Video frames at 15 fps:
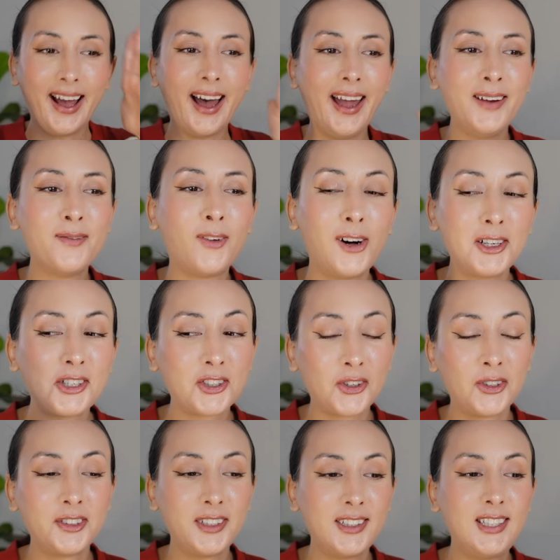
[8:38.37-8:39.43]
I watched
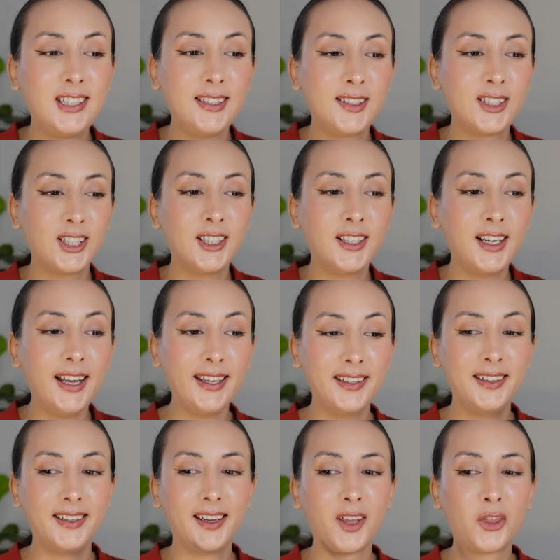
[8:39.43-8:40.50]
all the teaser
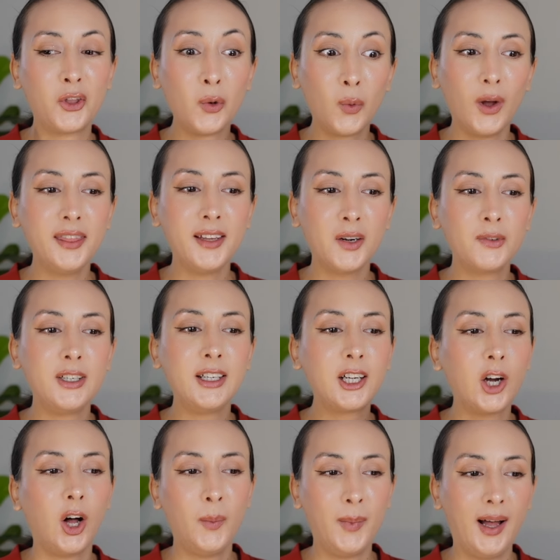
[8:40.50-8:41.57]
and the one that really
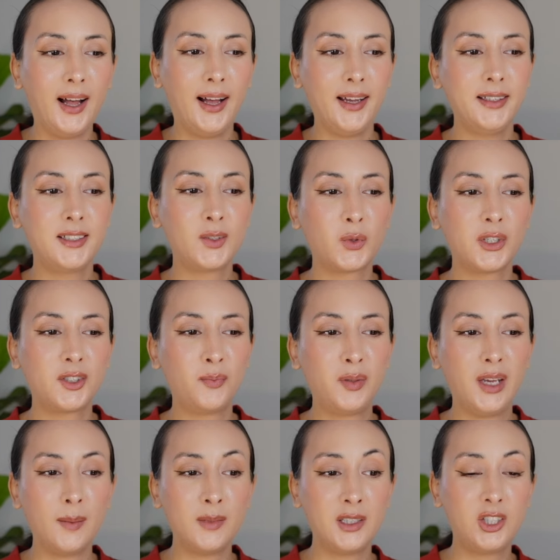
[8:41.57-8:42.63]
caught my eyes was
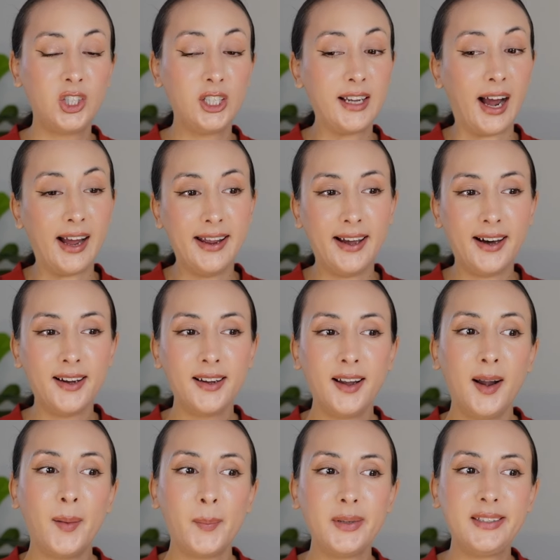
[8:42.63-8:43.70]
BMSG Gaia,
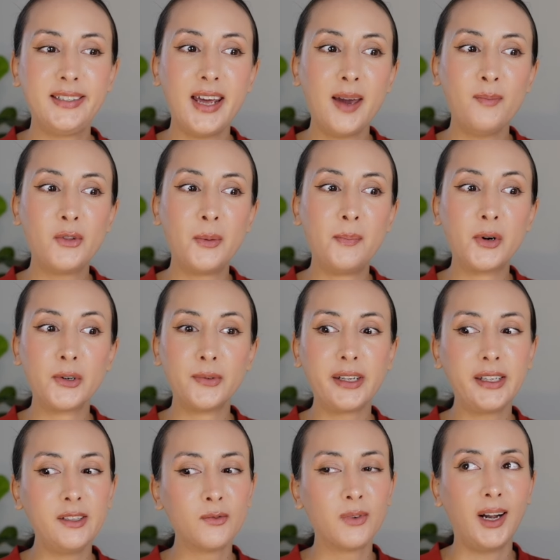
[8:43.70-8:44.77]
but then the
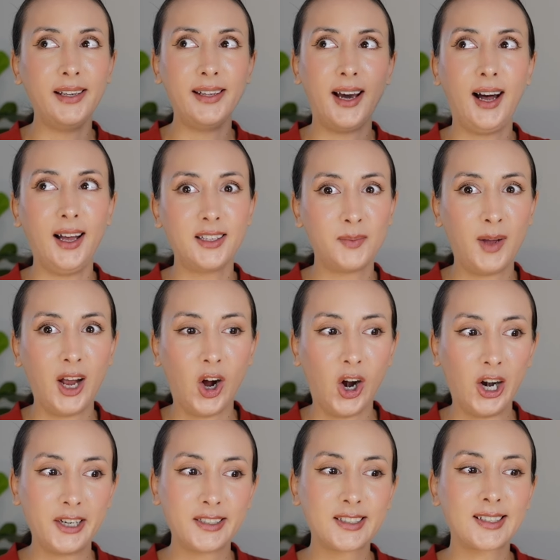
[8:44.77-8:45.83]
Marine Rena has my
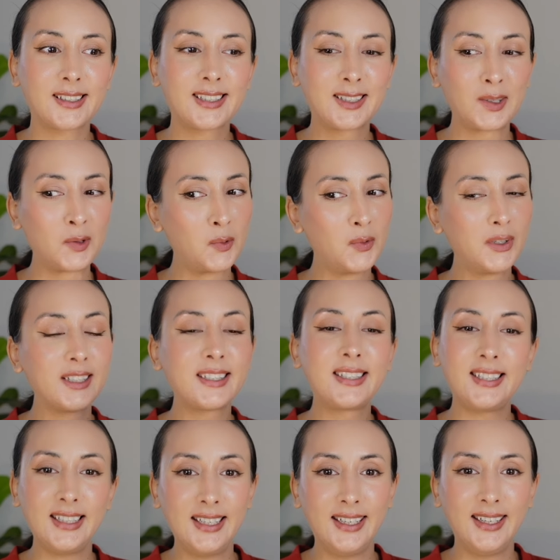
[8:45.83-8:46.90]
heart. So we'll
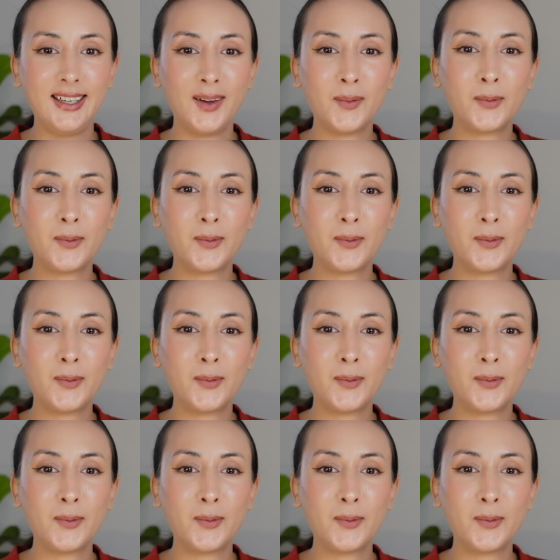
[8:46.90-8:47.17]
see.